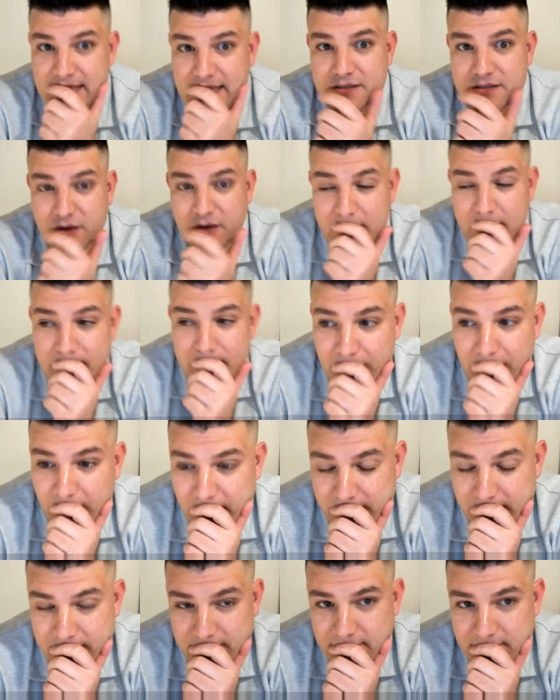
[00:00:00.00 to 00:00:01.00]
not
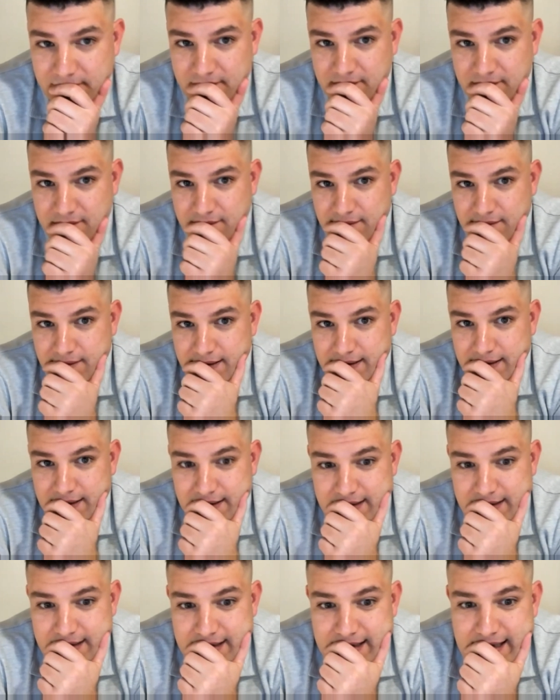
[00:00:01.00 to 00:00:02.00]
important.
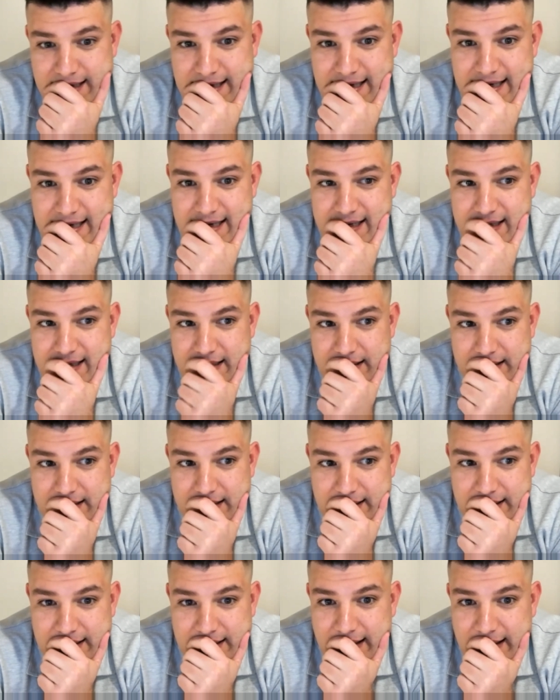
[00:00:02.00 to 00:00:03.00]
I
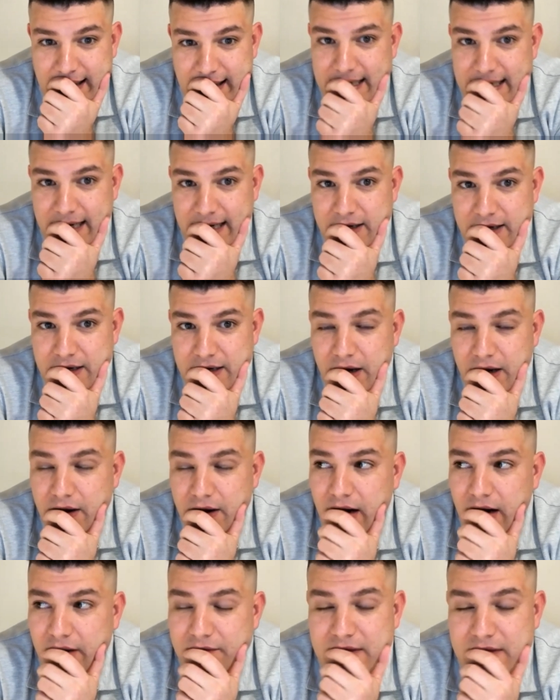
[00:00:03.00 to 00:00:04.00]
don't
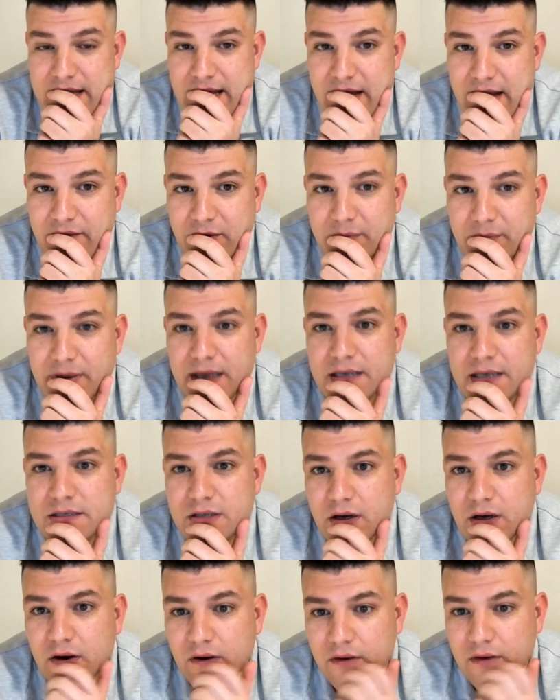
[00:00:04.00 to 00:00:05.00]
know. I've never been
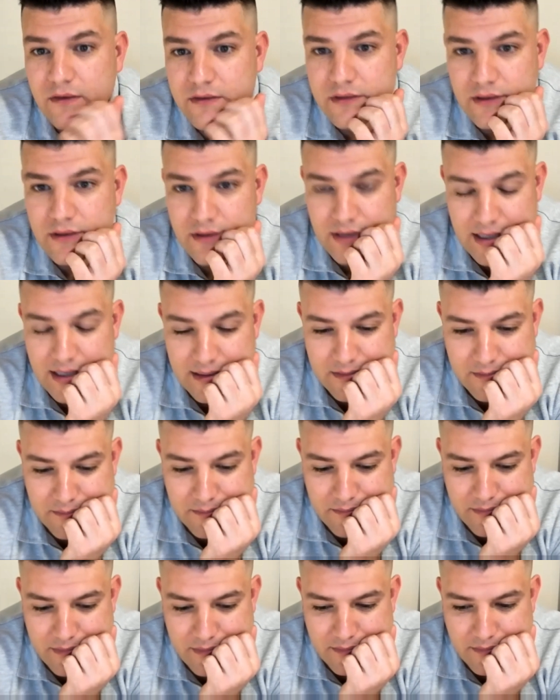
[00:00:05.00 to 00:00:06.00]
told that
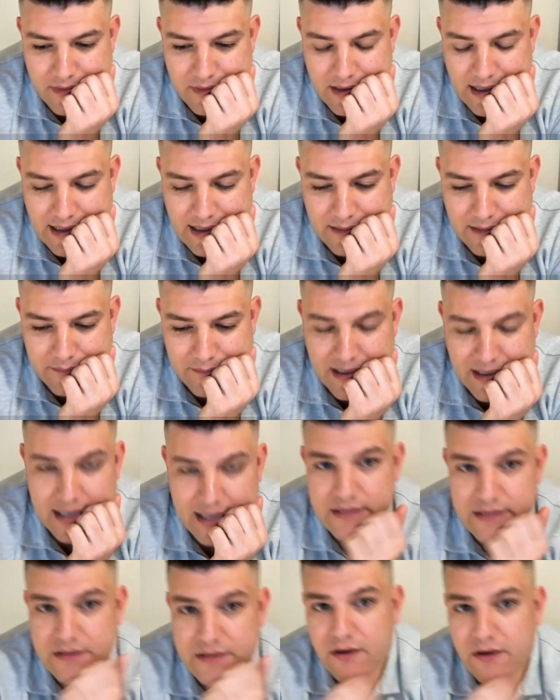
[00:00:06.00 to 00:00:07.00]

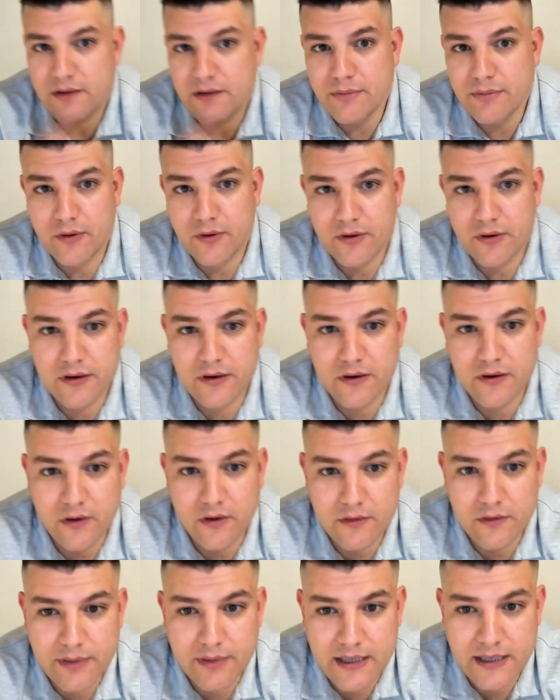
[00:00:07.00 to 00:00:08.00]
money's not important
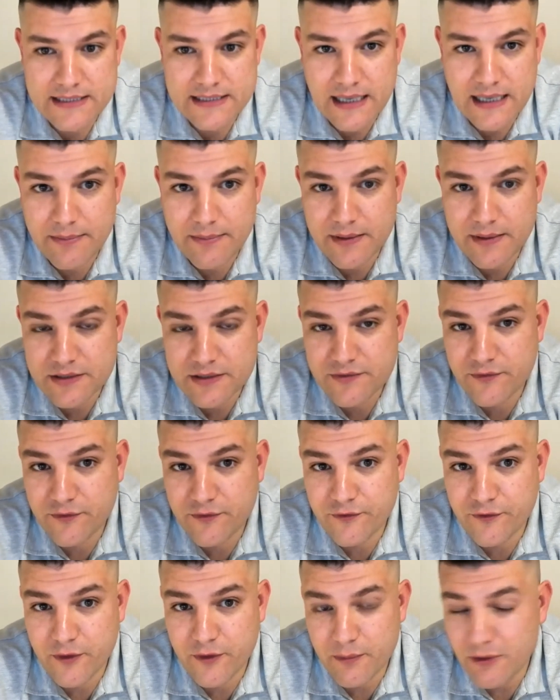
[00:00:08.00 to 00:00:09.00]
or buys happiness
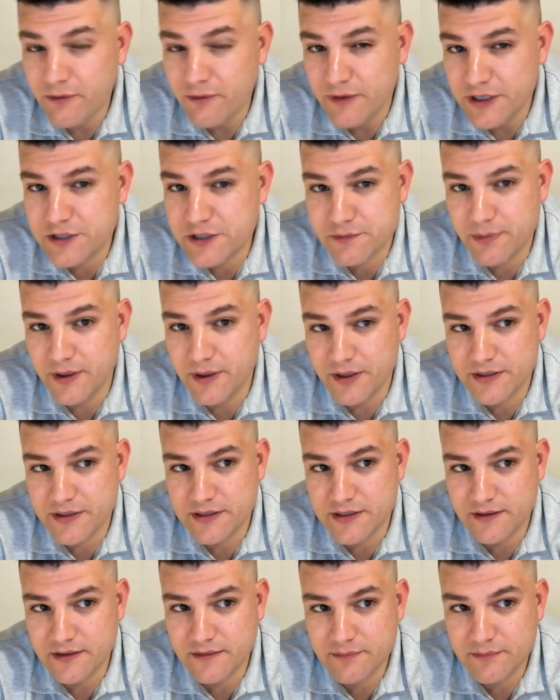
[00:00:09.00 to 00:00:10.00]
from a rich
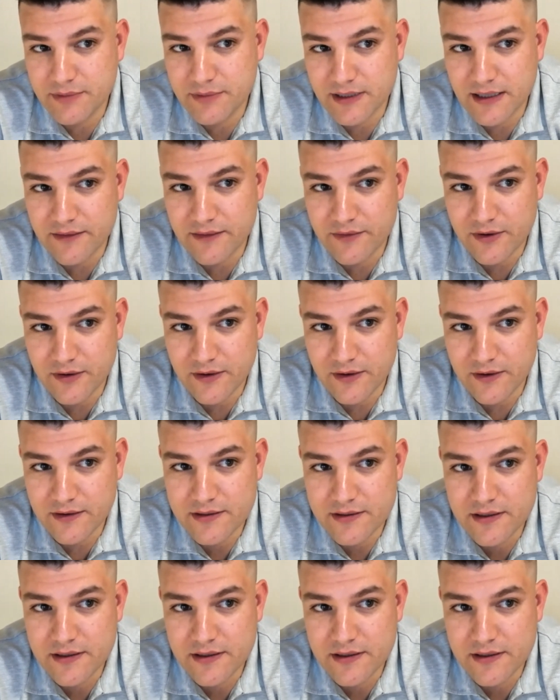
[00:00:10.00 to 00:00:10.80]
person, believe it or not.